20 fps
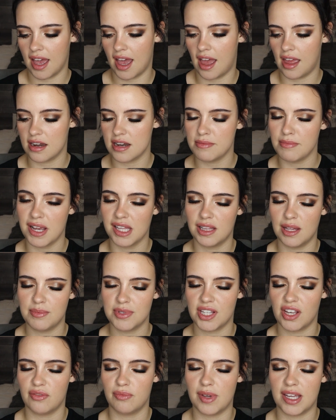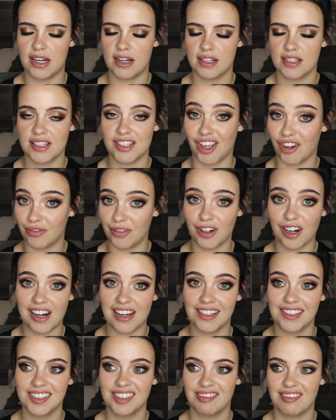and my lips have been
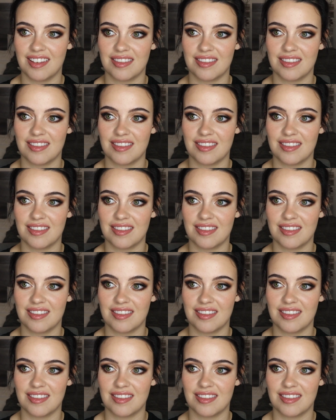suffering